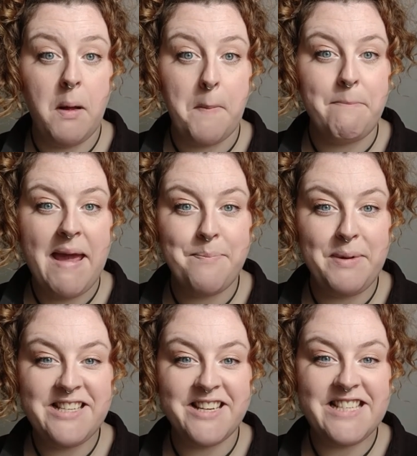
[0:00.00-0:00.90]
Maybe
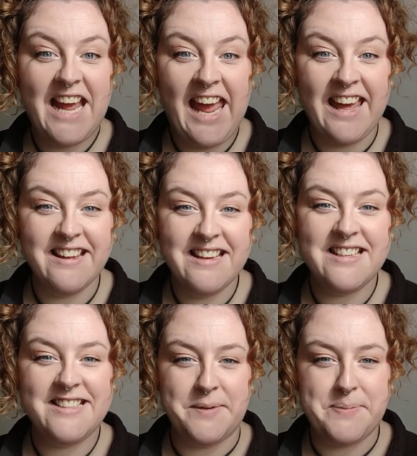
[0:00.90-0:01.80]
today,
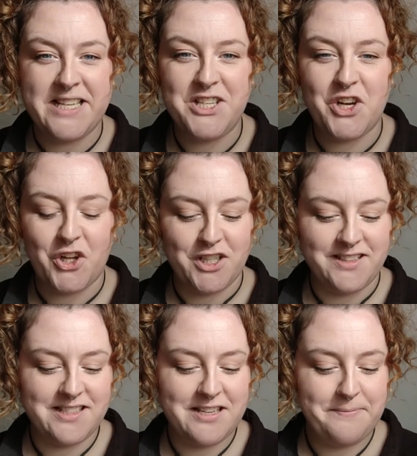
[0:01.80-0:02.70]
Tipsy
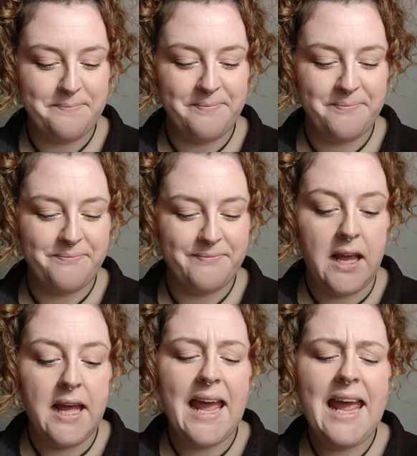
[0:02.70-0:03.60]
chuckled.
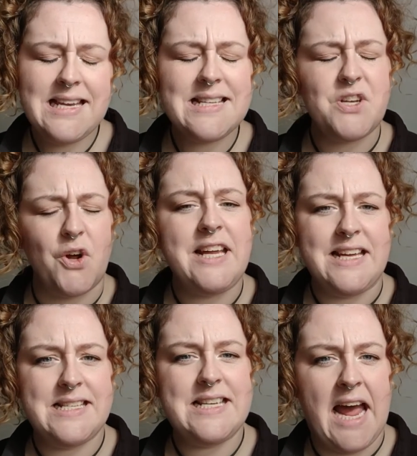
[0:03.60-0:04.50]
It is not
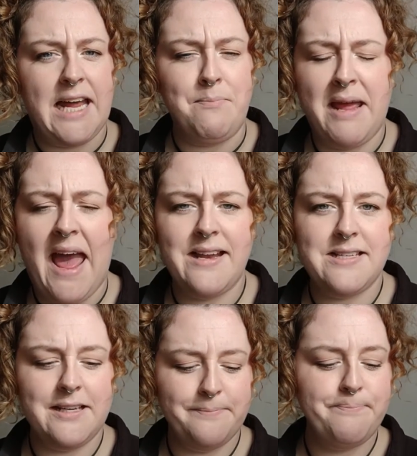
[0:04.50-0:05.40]
his time yet.
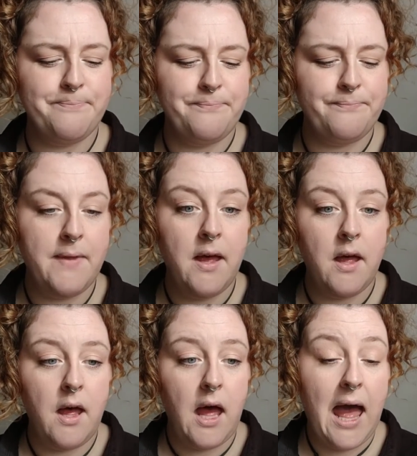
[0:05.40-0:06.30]

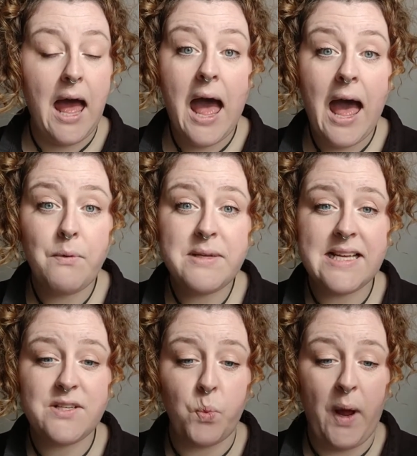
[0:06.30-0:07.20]
How is
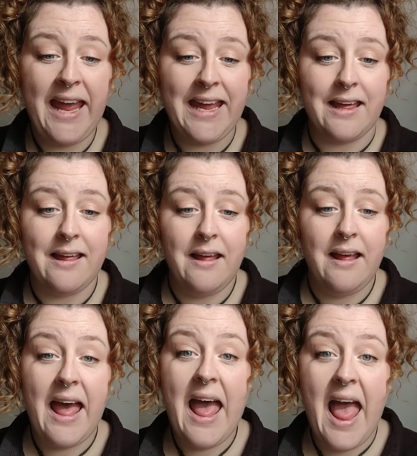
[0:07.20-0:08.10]
his wing?
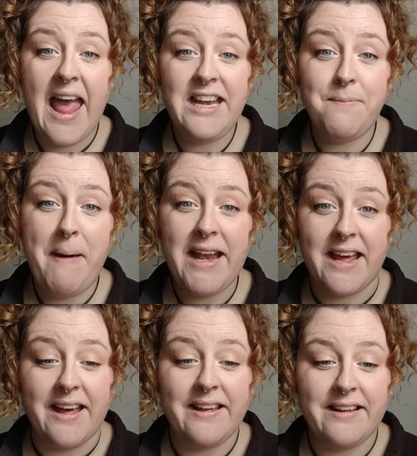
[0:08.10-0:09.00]
Any
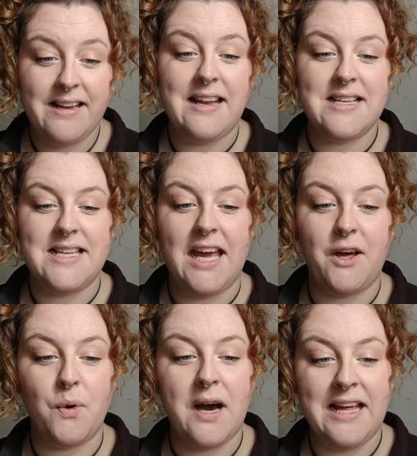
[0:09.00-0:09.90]
better? Nessie
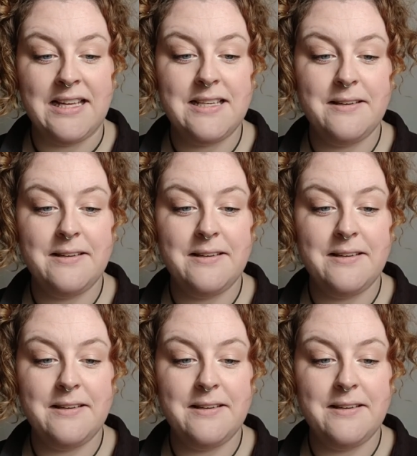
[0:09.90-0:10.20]
inquired.